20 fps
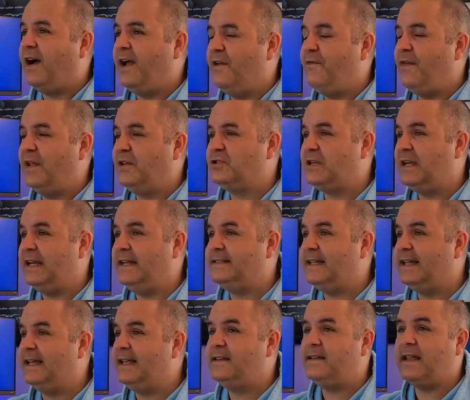I eventually
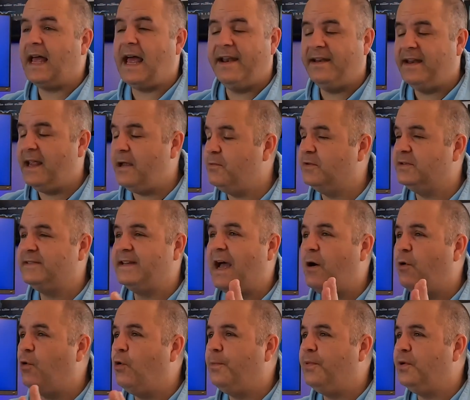did, and it was
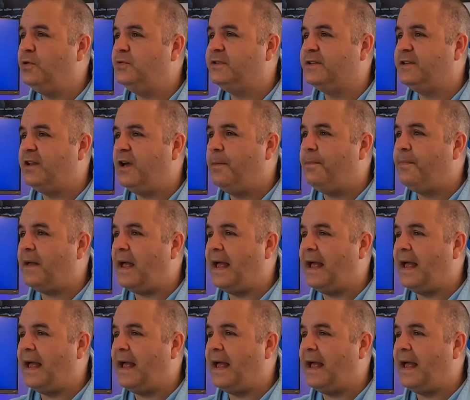now all booted up